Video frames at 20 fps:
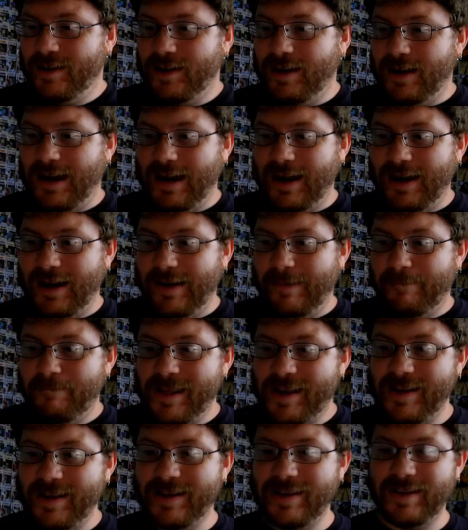Um,
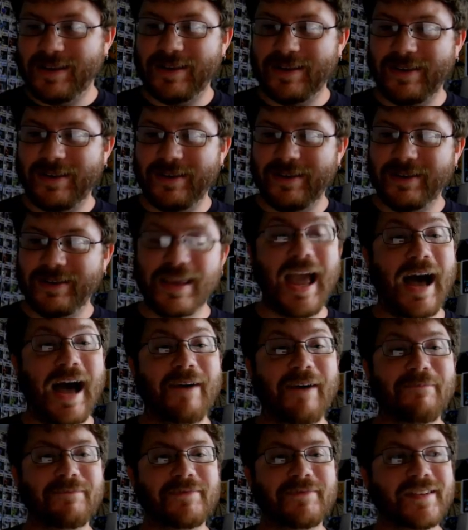
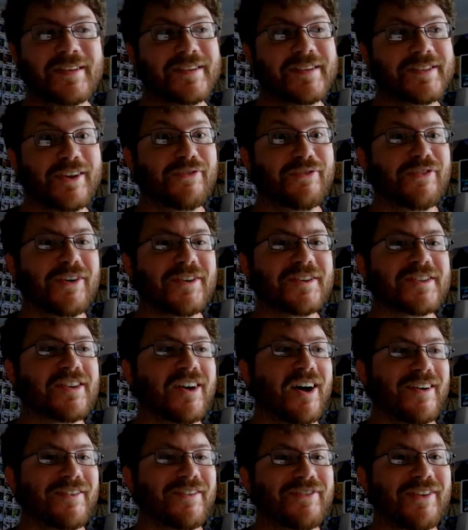yeah. So first
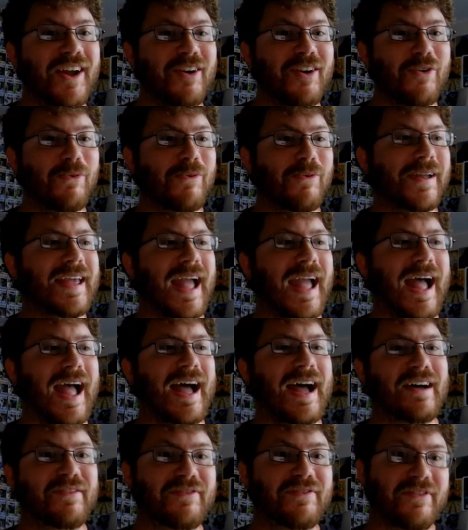off, we
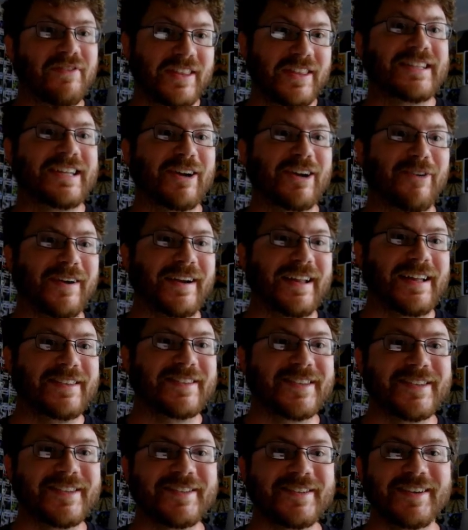have the
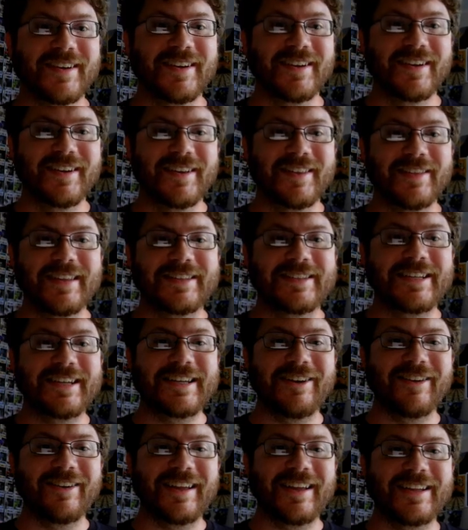Tyranids. The
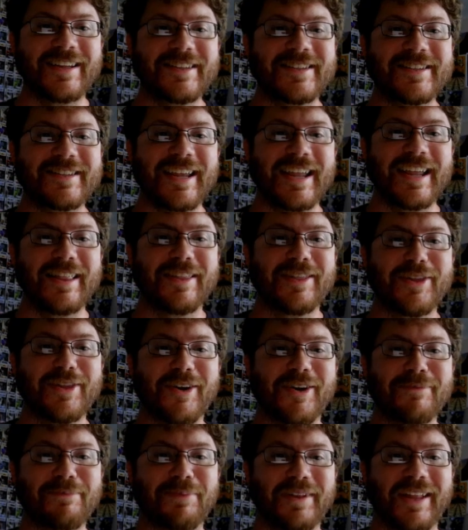Tyranids in
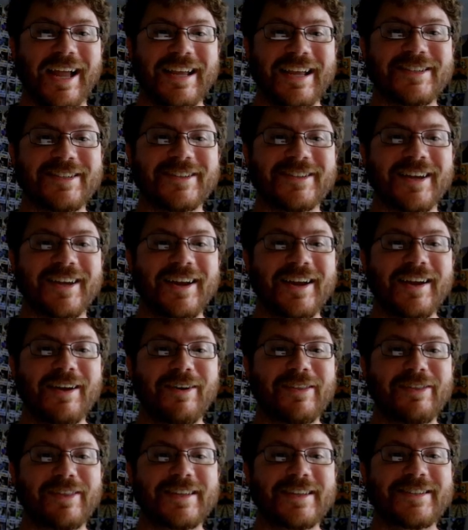third place.
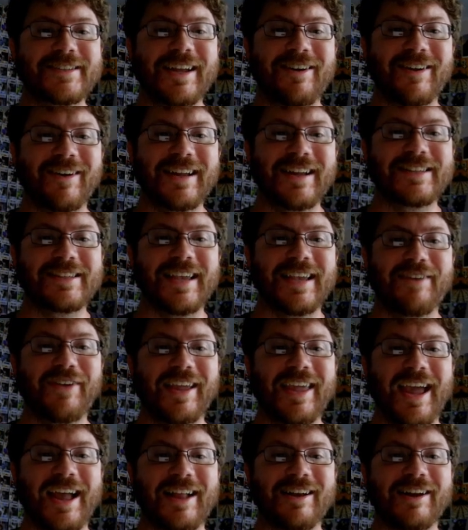The Tyranids have,
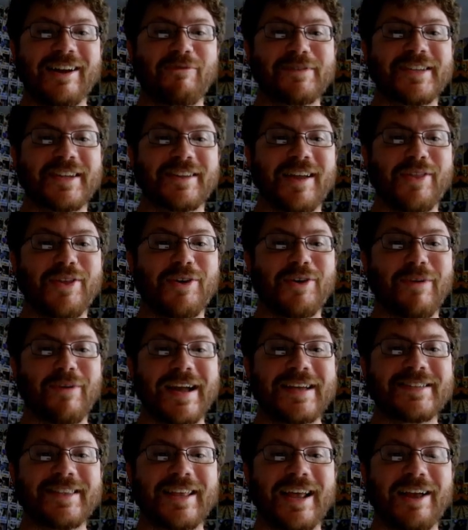again, it was another
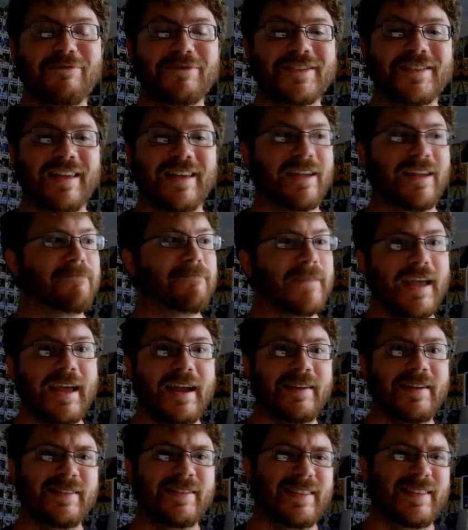race that I was like,
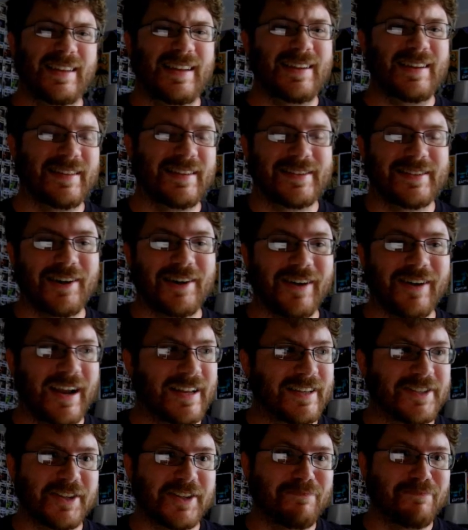eh, eh that's alright,
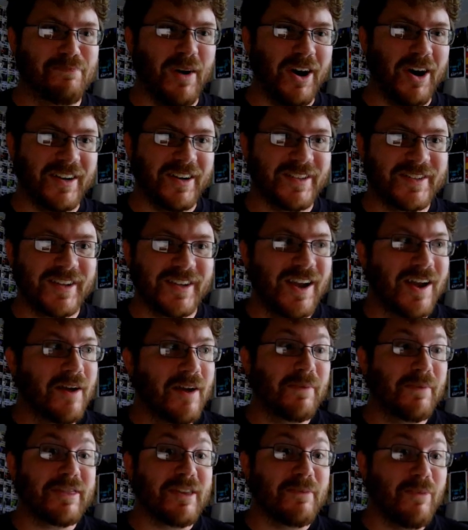it's just bugs.
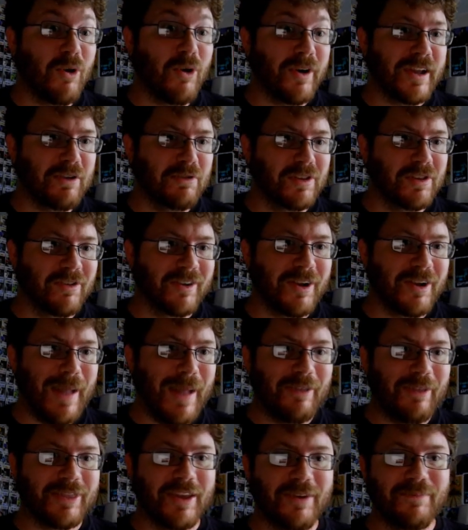But the more you learn
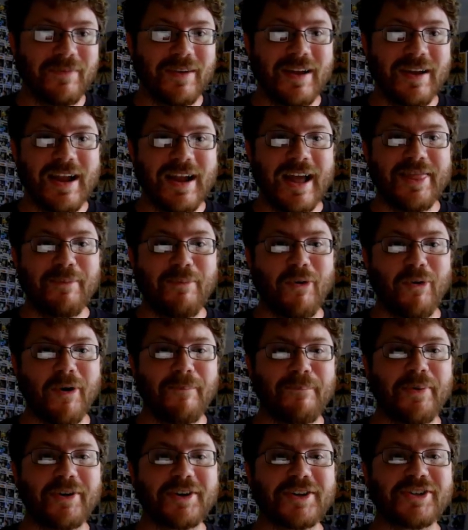about them, and the more
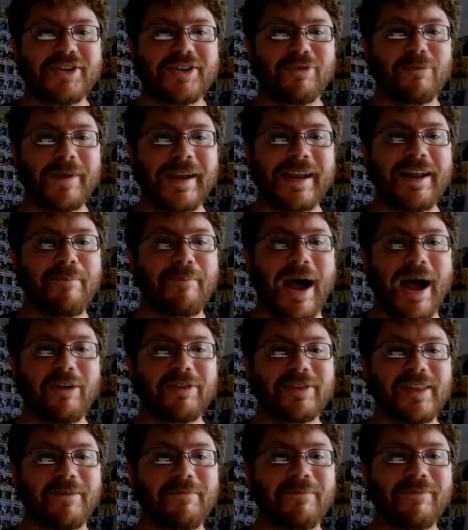books you read
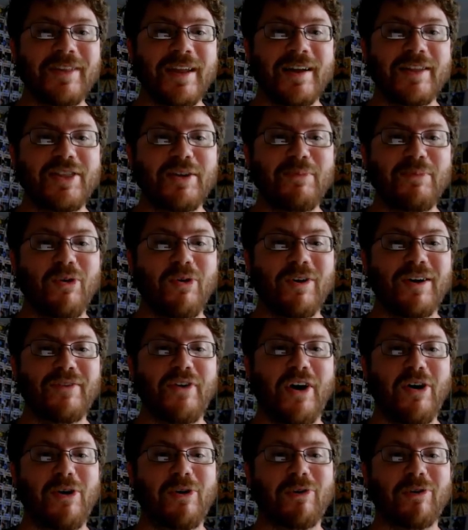about them, the more of
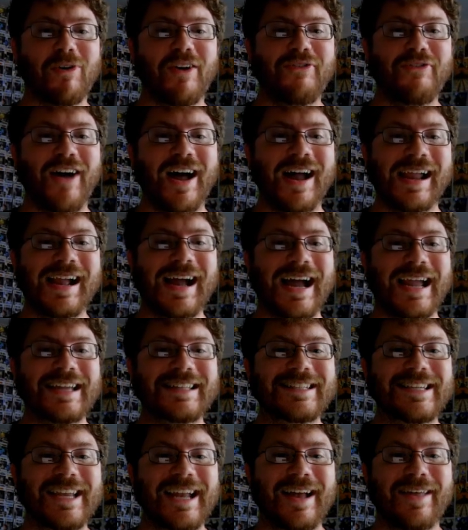a horrifying
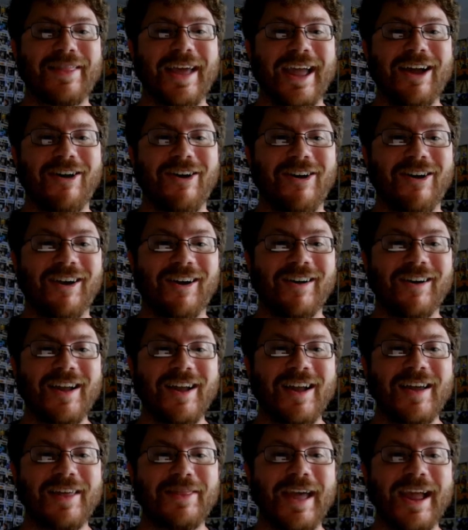idea they are.
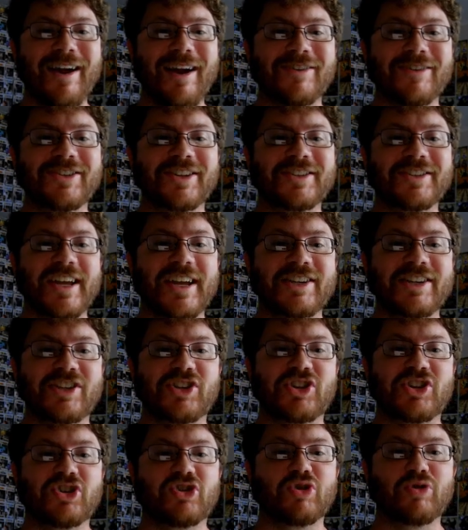They are just a
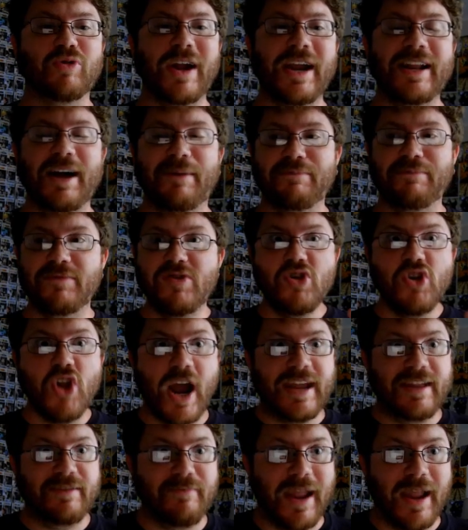straight up
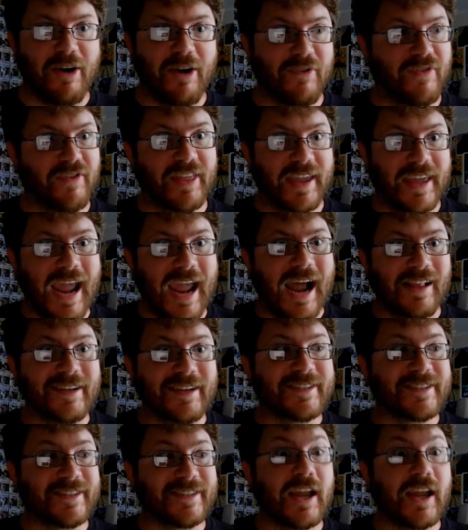nightmare for the
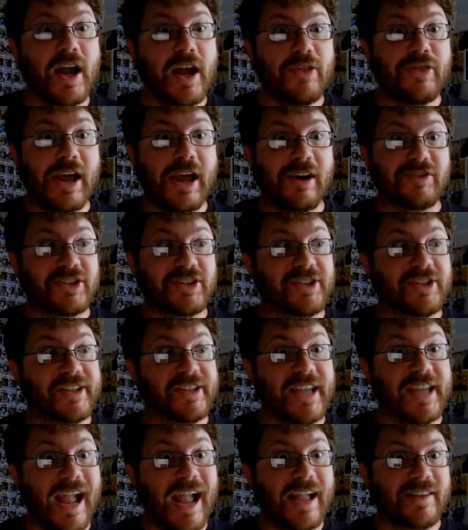galaxy. They are just
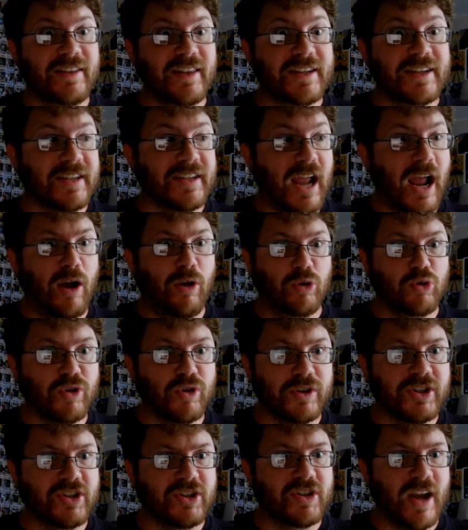this endless
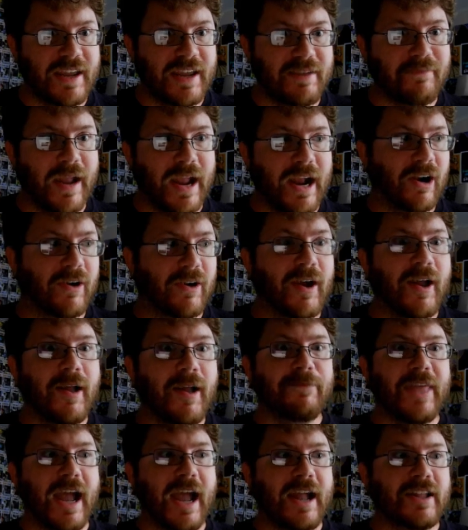eldritch nightmare
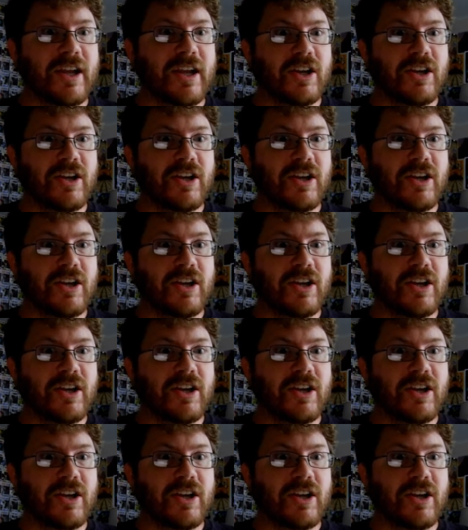that